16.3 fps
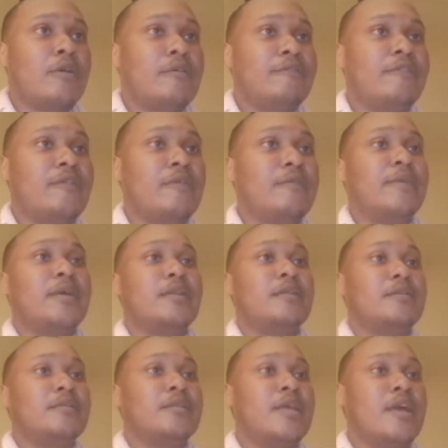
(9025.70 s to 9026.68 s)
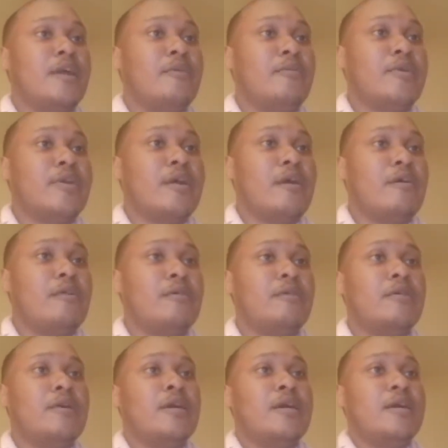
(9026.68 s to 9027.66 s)
for a minute. There we go.
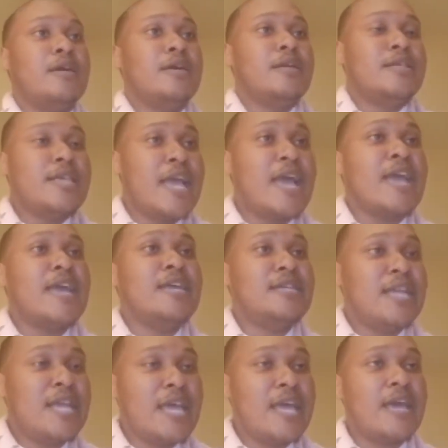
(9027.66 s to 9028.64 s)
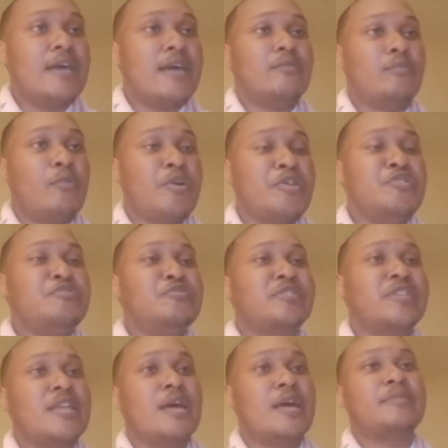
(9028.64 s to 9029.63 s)
Yeah, he did. When you
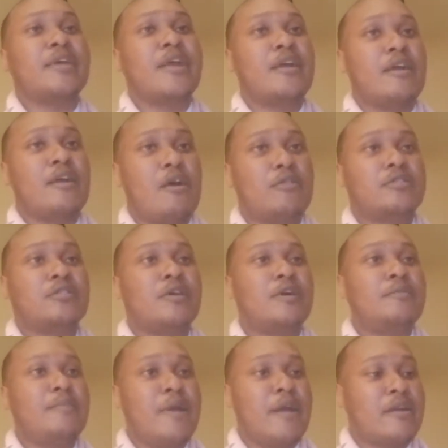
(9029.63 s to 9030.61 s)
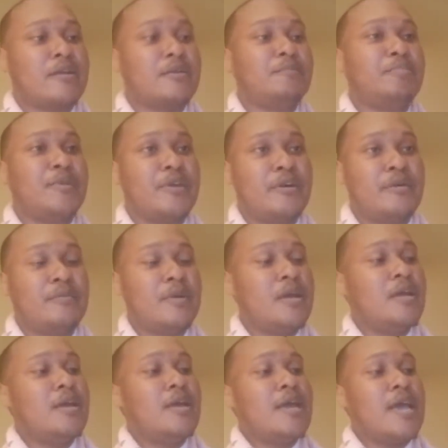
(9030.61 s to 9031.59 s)
sit up there and go to American Pimp
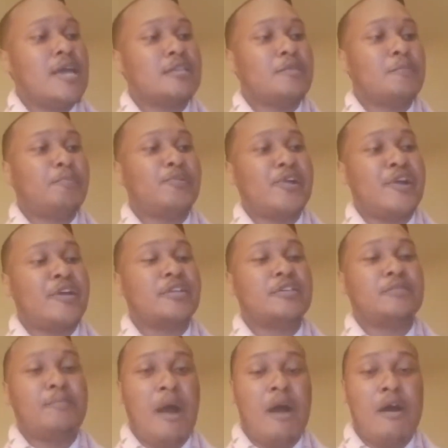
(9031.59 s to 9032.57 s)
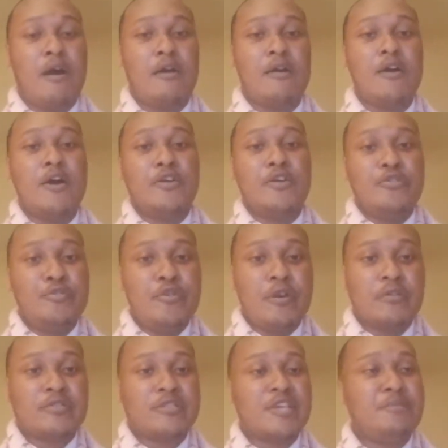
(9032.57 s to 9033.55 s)
at the Players Ball, you're
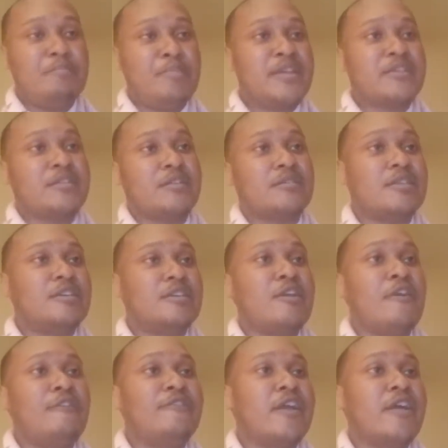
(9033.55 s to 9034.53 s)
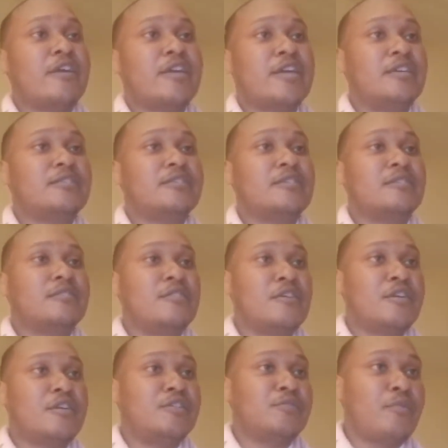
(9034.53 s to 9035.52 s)
going to see bitches sitting over there kissing
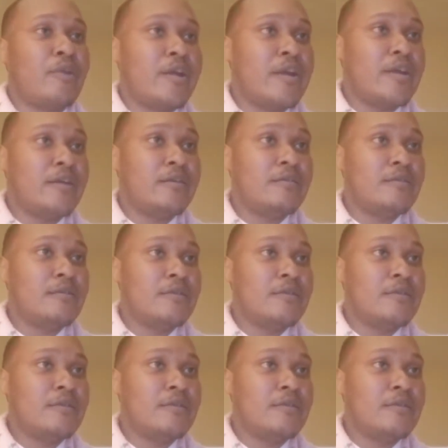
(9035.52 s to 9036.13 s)
Snooki's ring.